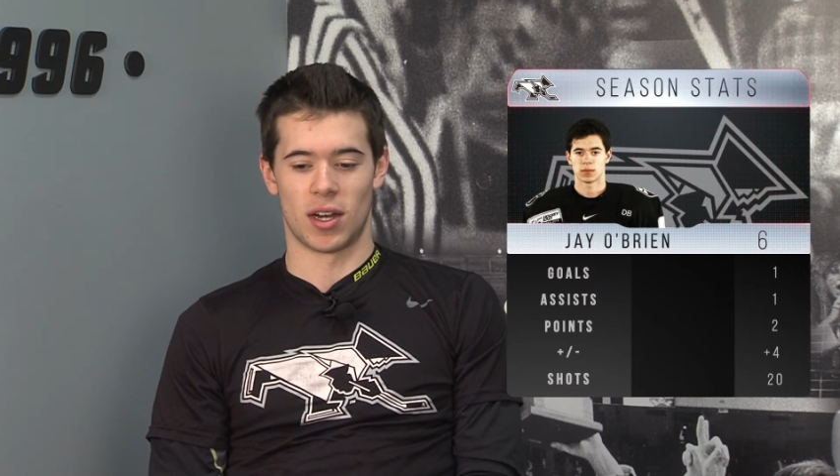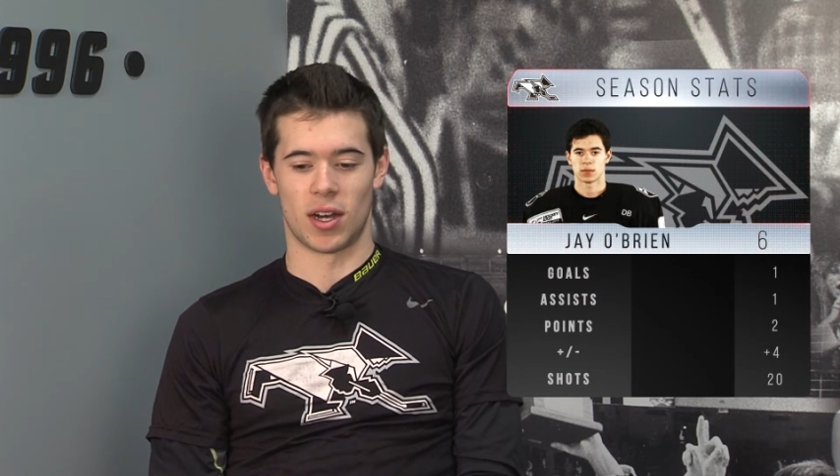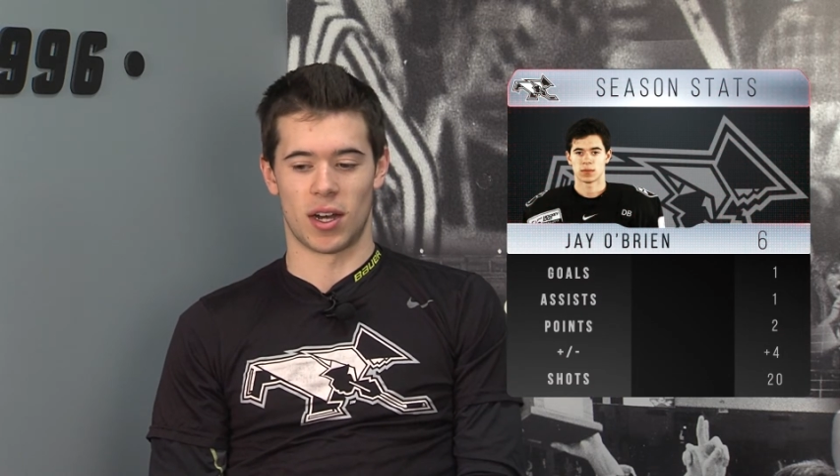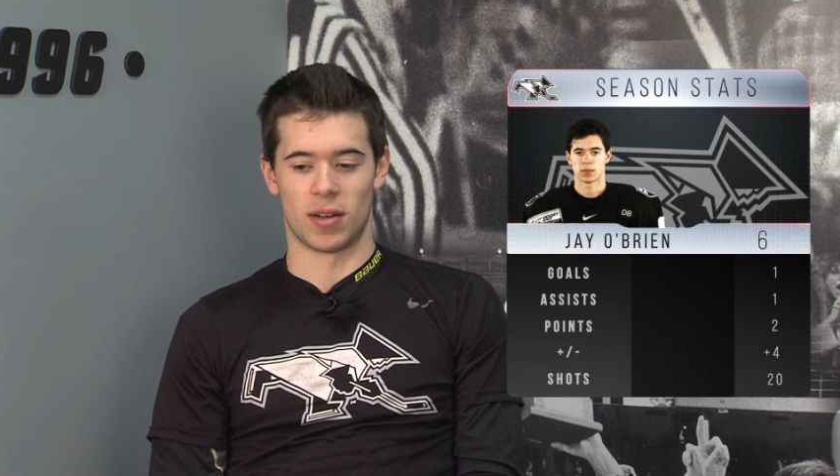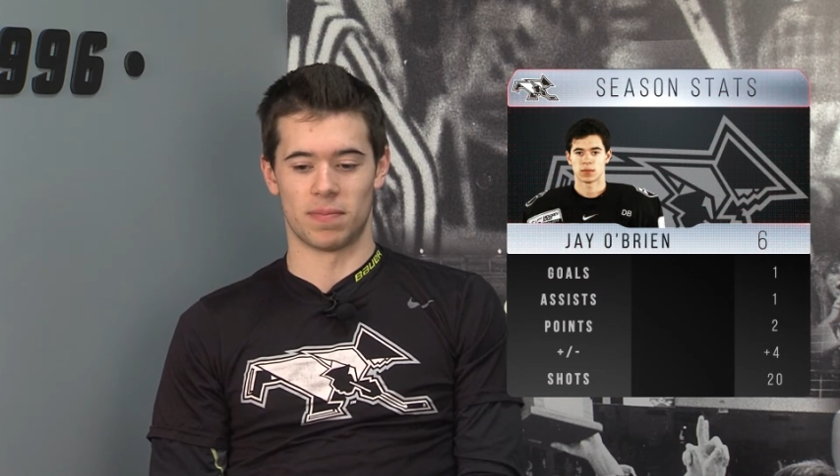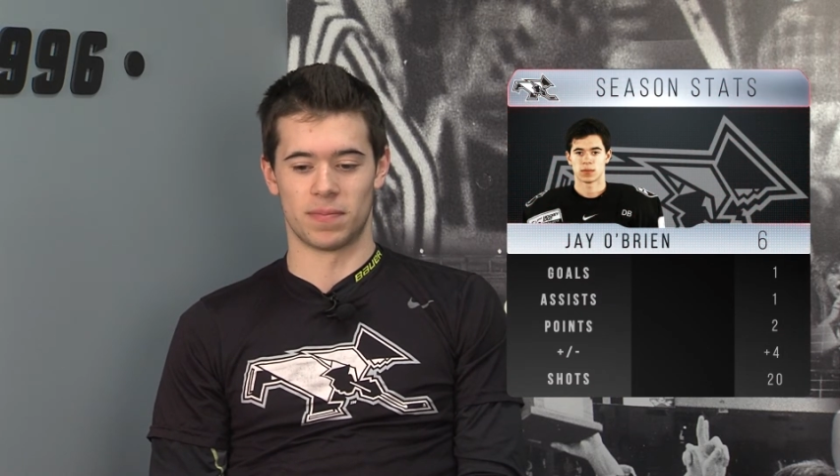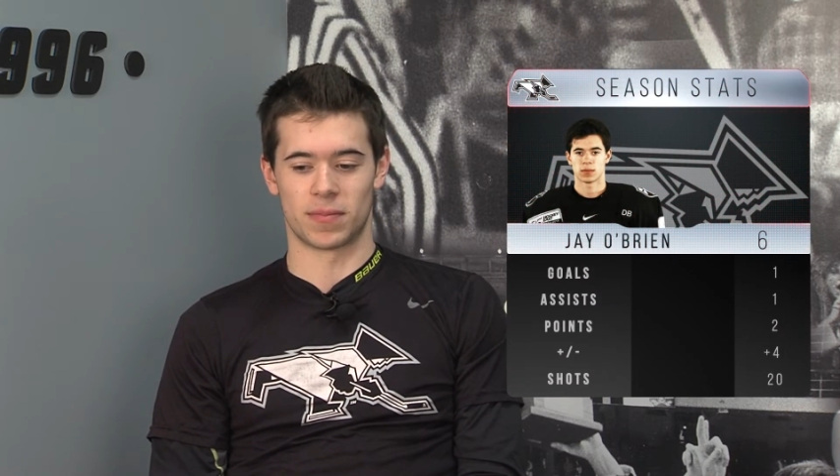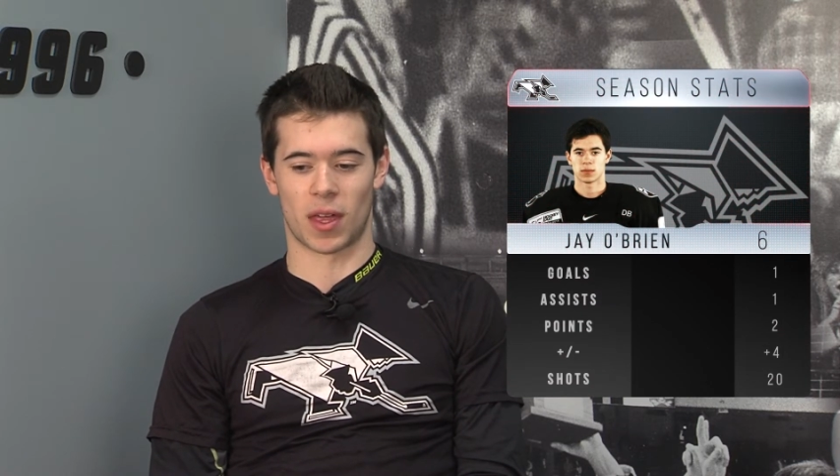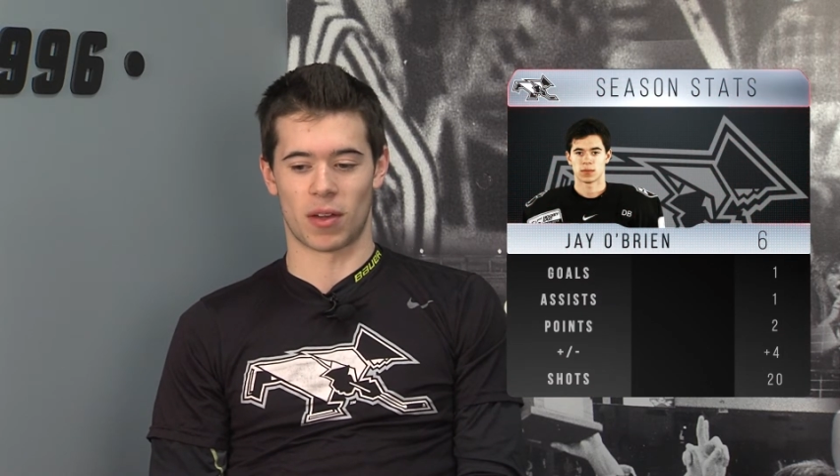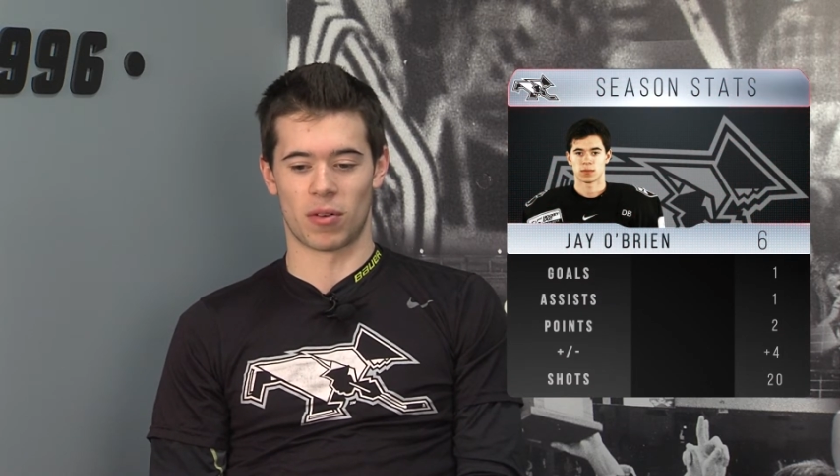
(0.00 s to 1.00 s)
um,
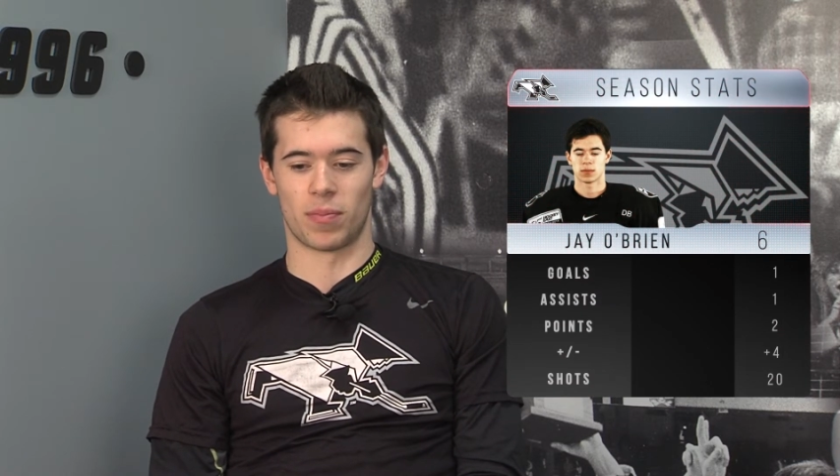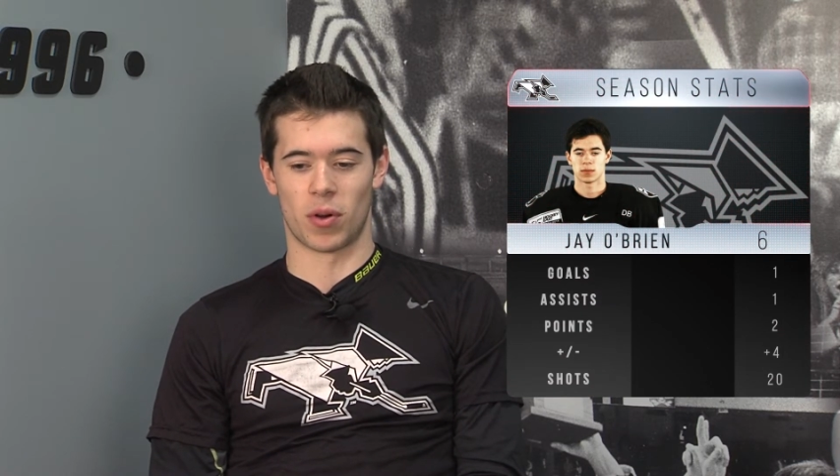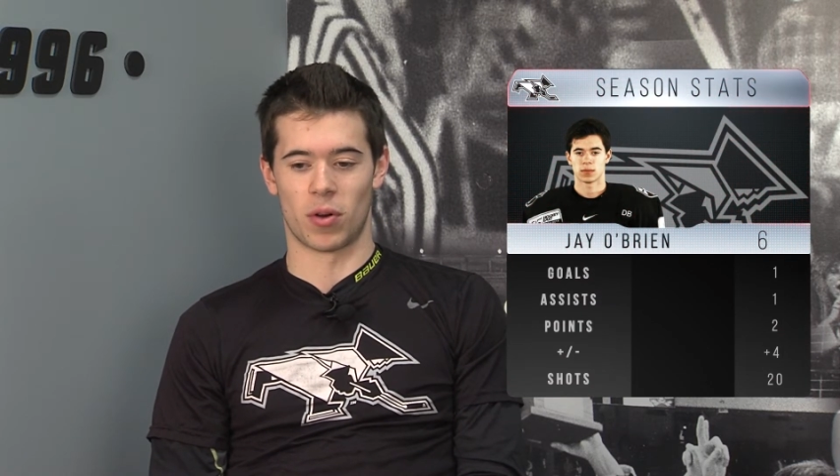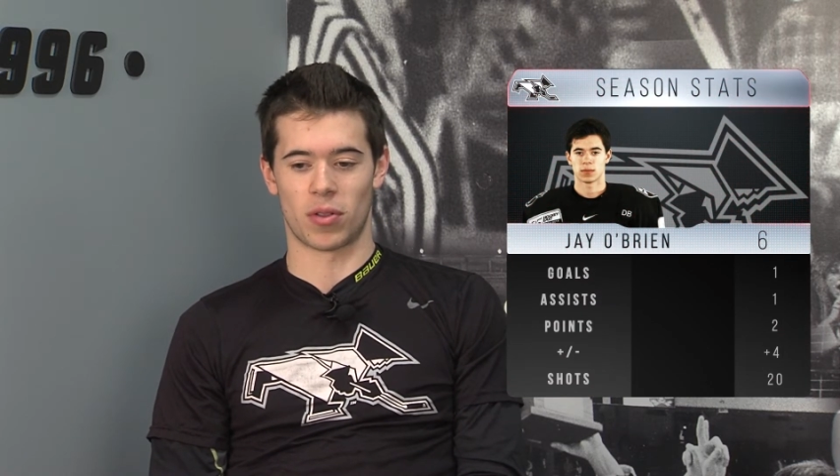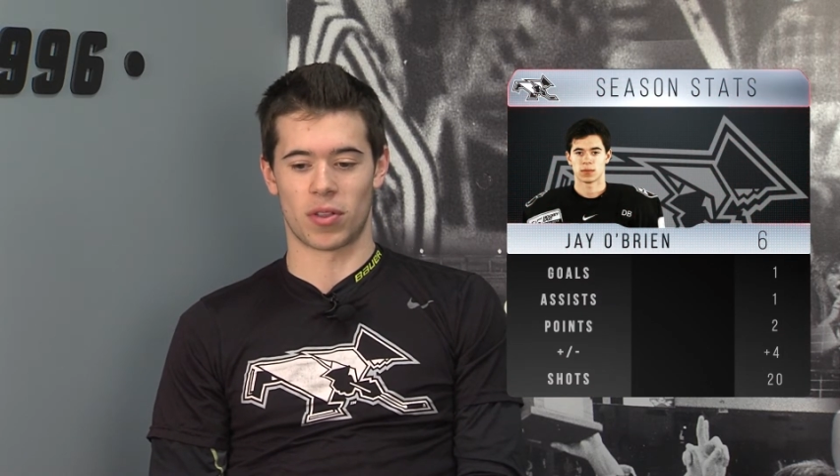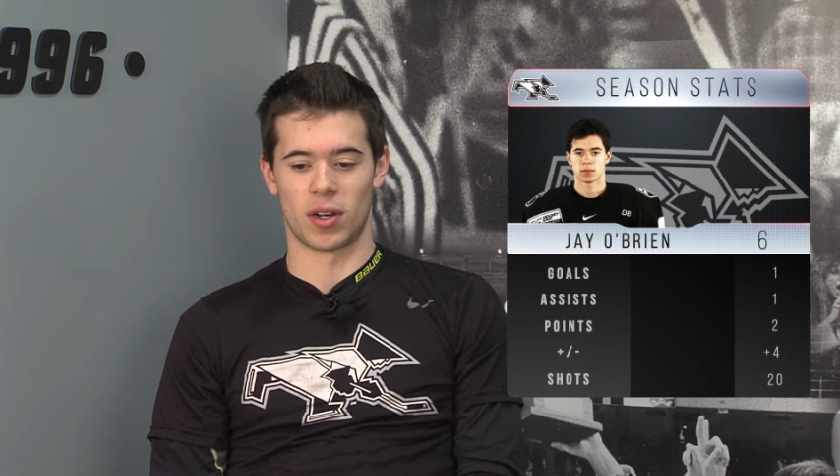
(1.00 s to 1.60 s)
I think with both,